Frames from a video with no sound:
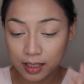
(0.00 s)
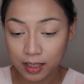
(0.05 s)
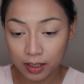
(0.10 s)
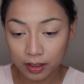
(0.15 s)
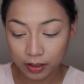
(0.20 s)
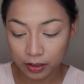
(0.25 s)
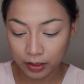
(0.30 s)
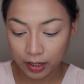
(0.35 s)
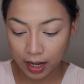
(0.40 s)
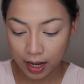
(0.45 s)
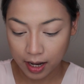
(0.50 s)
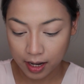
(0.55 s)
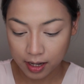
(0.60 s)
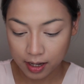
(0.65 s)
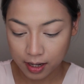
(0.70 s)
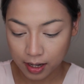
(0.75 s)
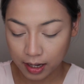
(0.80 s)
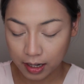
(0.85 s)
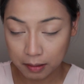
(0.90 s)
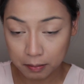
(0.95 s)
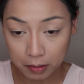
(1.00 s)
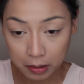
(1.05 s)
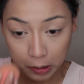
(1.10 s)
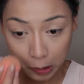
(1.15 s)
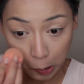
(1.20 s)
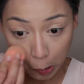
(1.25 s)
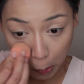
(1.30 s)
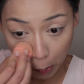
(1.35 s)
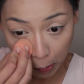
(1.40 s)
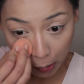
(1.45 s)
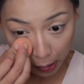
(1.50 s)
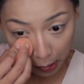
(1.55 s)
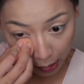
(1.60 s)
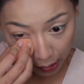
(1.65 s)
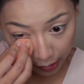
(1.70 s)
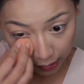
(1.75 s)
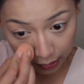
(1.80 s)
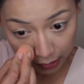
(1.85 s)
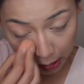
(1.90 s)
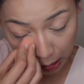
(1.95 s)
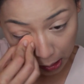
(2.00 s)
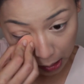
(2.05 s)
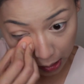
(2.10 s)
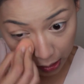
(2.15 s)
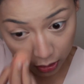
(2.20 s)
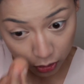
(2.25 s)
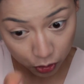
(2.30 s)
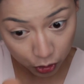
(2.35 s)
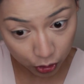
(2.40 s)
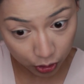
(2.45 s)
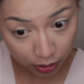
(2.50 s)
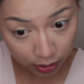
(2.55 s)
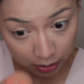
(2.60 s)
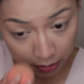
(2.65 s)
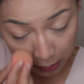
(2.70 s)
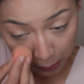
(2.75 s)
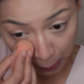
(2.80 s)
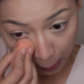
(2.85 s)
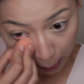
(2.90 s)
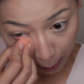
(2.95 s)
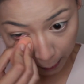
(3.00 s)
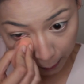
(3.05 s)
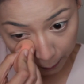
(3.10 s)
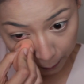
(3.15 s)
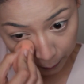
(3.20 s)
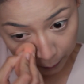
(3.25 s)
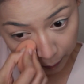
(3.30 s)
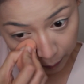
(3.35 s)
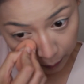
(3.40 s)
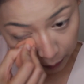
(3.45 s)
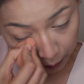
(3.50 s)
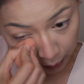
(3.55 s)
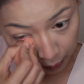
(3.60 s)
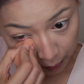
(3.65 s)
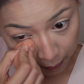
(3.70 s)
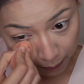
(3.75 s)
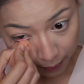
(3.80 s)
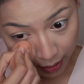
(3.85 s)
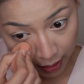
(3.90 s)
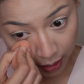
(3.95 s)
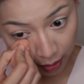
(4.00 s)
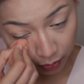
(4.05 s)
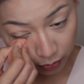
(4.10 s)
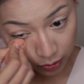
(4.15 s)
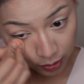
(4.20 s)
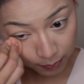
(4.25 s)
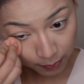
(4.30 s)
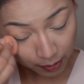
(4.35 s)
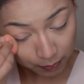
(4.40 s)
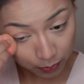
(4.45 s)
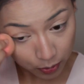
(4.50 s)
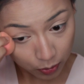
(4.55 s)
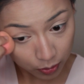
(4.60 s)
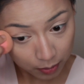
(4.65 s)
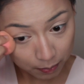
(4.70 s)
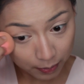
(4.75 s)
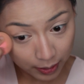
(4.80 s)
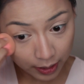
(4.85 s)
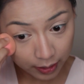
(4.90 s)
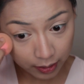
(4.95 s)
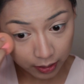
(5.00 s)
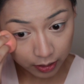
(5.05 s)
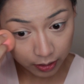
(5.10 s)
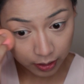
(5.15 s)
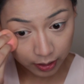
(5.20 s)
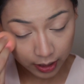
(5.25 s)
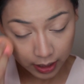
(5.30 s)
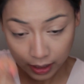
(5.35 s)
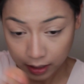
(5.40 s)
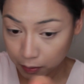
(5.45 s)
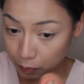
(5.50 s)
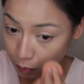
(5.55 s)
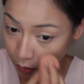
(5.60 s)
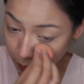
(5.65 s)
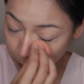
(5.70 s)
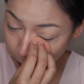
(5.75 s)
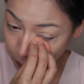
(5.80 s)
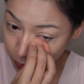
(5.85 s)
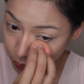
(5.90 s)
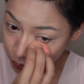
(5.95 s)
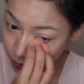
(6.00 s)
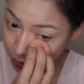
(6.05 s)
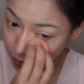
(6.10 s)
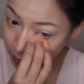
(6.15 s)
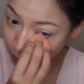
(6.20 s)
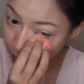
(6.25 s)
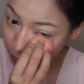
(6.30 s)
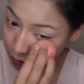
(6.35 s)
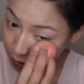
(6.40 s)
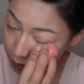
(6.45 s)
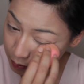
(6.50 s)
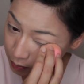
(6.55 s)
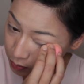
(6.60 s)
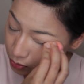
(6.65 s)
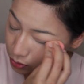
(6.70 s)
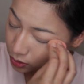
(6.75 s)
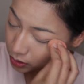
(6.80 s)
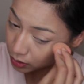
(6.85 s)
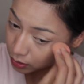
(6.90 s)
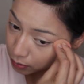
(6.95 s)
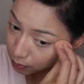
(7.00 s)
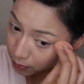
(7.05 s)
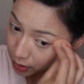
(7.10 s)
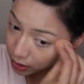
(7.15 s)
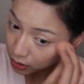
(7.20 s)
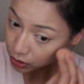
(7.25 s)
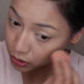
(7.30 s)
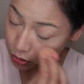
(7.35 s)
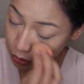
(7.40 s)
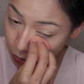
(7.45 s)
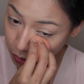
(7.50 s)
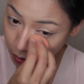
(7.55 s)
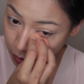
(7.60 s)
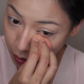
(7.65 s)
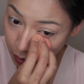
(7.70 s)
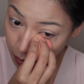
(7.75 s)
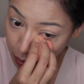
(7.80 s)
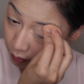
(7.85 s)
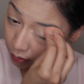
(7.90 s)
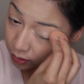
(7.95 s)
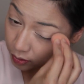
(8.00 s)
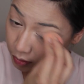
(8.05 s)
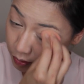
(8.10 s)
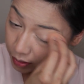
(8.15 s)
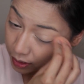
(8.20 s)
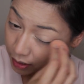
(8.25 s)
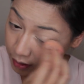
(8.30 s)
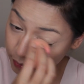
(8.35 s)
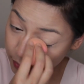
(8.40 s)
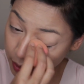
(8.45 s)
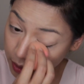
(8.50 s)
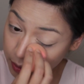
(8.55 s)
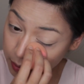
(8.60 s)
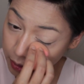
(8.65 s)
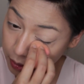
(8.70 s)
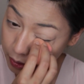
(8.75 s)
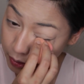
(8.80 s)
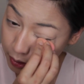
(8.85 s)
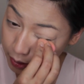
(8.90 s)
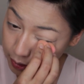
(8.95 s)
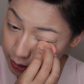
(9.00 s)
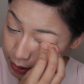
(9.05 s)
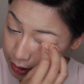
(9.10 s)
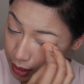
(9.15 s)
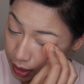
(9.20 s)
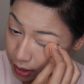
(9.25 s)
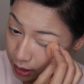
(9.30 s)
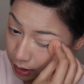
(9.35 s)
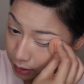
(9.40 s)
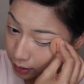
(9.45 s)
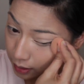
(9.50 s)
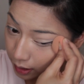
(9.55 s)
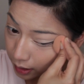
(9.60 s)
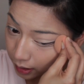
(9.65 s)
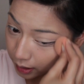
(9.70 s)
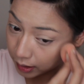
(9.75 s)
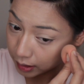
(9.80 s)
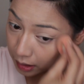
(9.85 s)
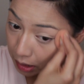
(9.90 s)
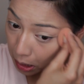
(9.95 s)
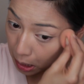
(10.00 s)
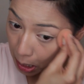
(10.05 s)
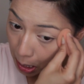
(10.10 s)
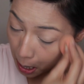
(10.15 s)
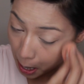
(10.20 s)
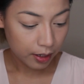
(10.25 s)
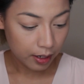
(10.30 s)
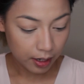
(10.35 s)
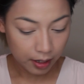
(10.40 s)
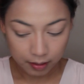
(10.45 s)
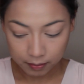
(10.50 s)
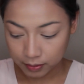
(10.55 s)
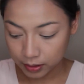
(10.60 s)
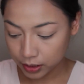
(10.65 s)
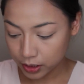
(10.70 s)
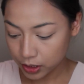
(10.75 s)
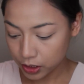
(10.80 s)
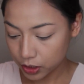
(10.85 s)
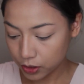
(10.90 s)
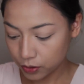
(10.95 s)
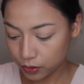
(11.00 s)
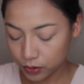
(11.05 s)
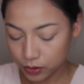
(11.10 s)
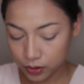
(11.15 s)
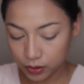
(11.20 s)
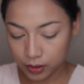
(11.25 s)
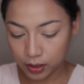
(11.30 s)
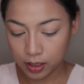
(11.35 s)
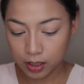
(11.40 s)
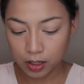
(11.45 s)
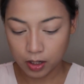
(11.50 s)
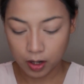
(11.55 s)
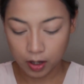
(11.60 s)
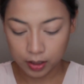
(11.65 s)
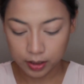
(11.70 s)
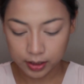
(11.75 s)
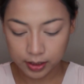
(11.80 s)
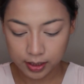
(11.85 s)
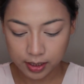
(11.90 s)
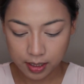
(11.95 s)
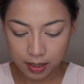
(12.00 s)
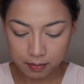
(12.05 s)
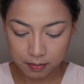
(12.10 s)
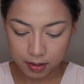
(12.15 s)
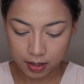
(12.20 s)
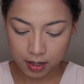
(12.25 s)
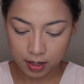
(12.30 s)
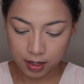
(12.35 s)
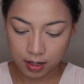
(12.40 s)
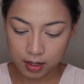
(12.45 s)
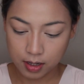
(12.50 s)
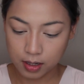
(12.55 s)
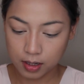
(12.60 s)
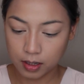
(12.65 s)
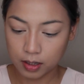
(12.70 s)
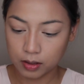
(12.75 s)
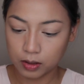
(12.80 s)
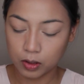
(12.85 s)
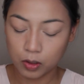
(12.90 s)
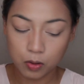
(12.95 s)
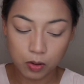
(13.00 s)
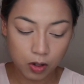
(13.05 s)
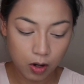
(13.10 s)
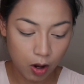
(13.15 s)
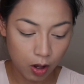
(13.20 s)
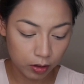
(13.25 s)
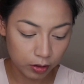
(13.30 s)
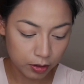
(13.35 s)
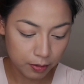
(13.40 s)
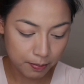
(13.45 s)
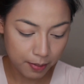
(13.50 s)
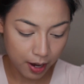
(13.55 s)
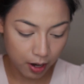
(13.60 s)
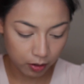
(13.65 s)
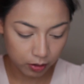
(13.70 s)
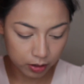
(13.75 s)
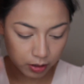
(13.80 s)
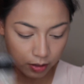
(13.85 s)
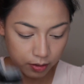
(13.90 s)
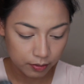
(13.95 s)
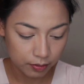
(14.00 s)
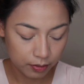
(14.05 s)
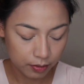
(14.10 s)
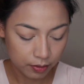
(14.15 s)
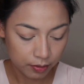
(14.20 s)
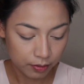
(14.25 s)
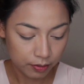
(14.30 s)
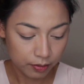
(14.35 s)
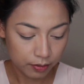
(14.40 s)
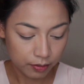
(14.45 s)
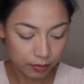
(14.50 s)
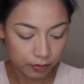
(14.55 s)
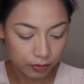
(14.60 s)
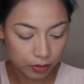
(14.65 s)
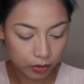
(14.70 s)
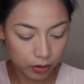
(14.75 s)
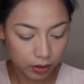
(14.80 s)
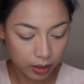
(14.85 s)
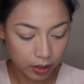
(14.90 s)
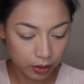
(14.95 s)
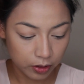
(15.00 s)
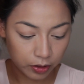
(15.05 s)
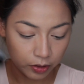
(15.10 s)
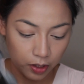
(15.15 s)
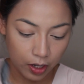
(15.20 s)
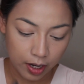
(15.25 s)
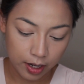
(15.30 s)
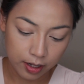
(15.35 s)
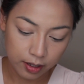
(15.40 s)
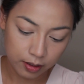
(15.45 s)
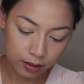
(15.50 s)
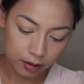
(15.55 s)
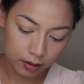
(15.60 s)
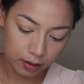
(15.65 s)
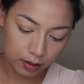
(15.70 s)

the under eye, I'm gonna go ahead and just pounce my beauty blender in one more time just to make sure we don't have any creasing in there. I'm gonna use the RCMA No Color powder for the under eye.